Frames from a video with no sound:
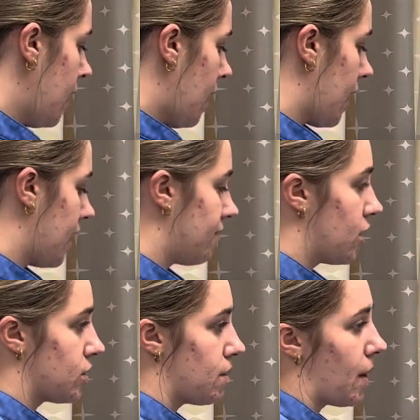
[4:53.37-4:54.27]
Again, if
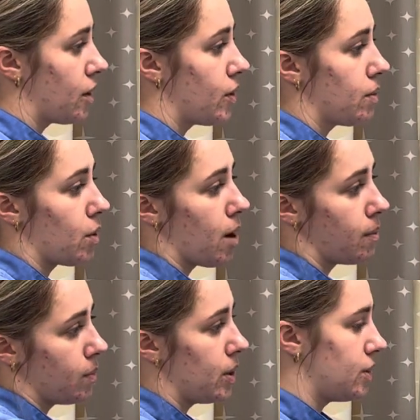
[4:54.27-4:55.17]
there was a bellowing
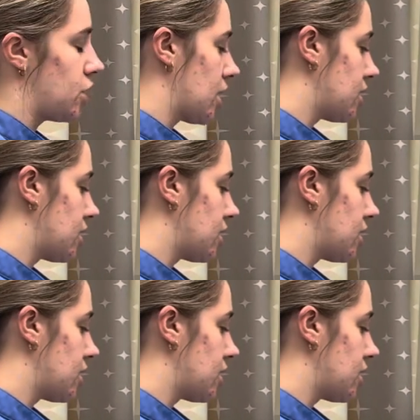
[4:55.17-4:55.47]
problem, we would check